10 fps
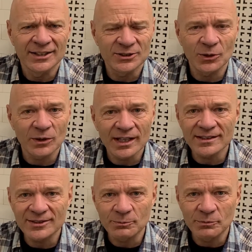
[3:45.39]
So
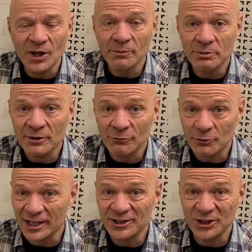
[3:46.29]
let's not be
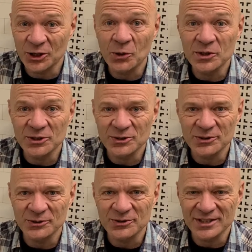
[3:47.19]
afraid to go into
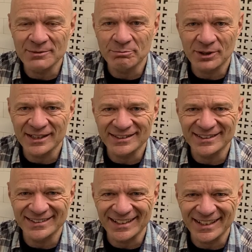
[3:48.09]
those deep
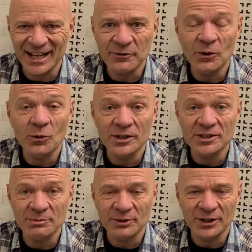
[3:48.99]
places and allow the Holy
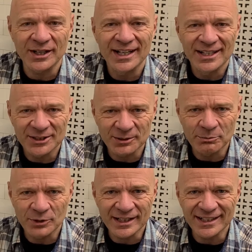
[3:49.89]
Spirit to
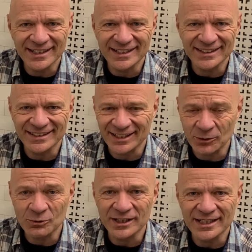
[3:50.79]
bring a healing that
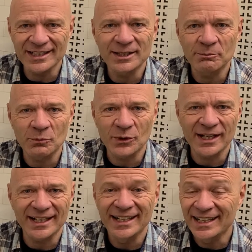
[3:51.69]
only He can
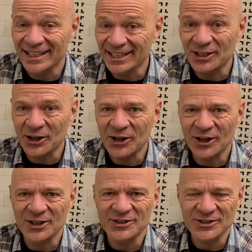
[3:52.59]
bring in our
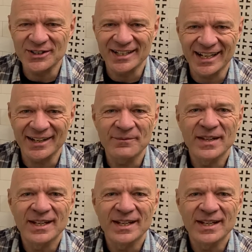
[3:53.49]
hearts today,